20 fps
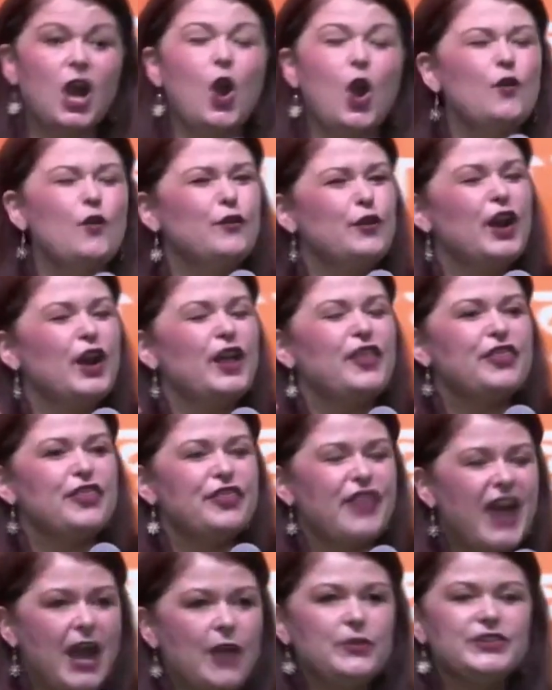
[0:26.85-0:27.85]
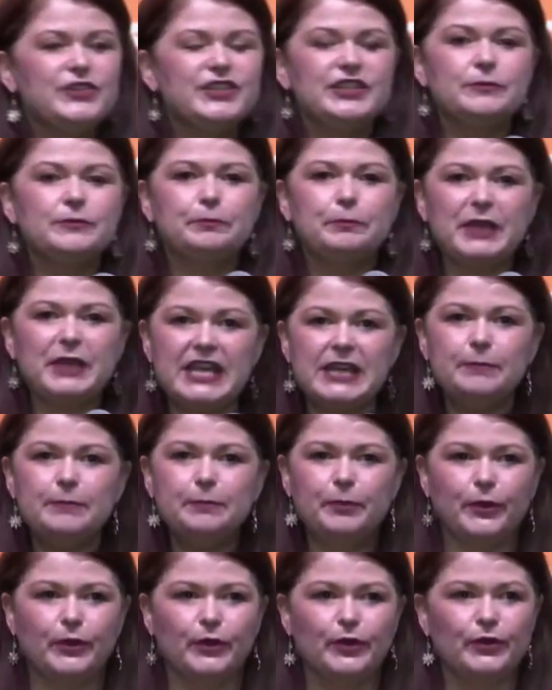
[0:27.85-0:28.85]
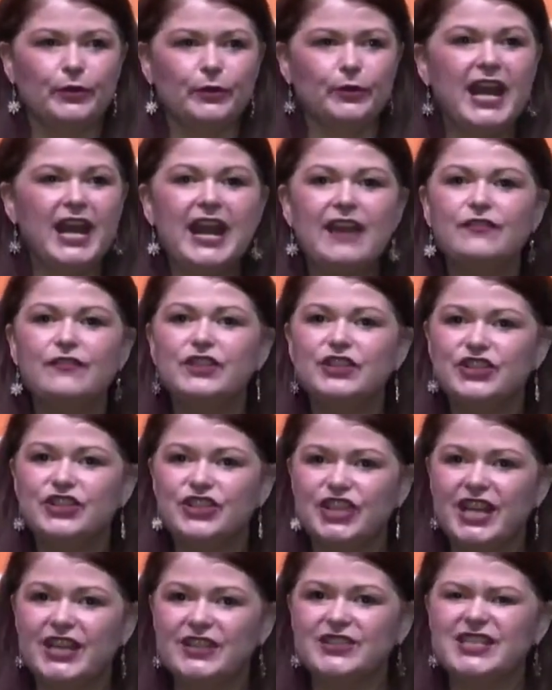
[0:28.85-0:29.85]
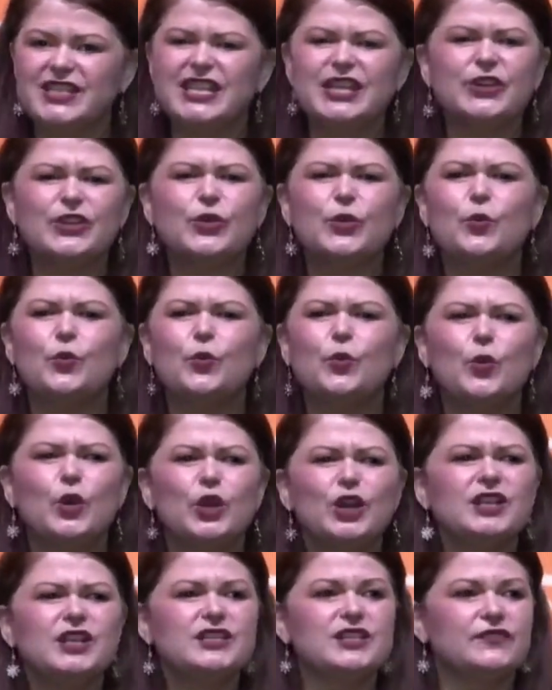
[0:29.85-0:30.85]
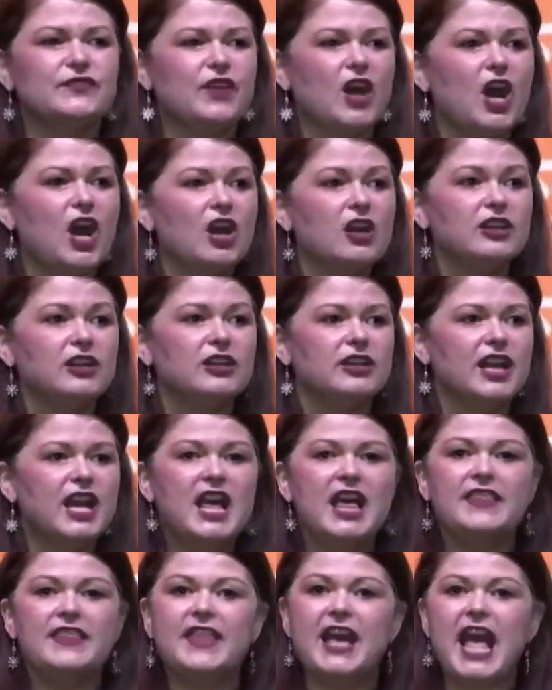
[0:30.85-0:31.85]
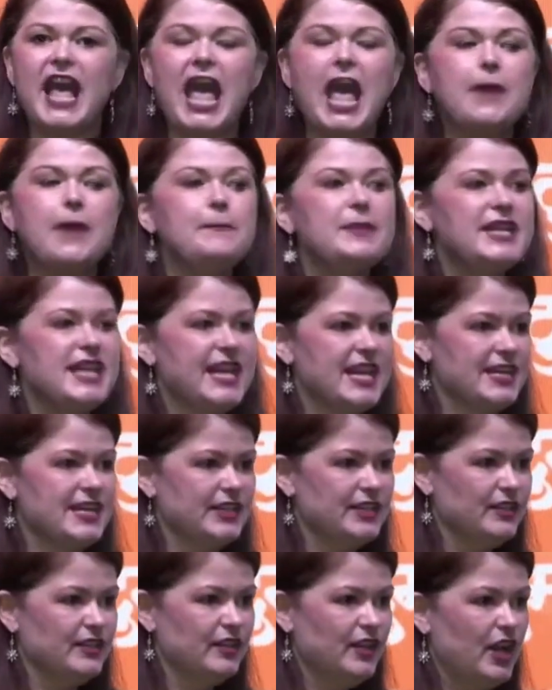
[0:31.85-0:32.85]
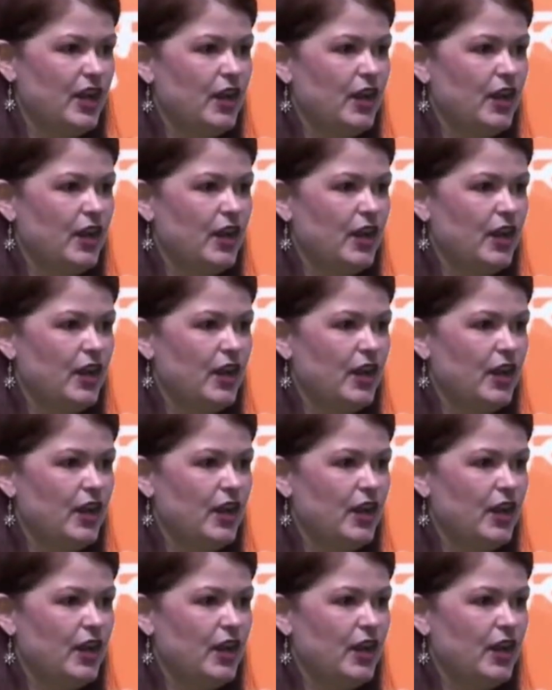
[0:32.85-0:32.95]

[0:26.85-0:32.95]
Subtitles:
over 1,000 people would have the chance to hear the works of art that emanated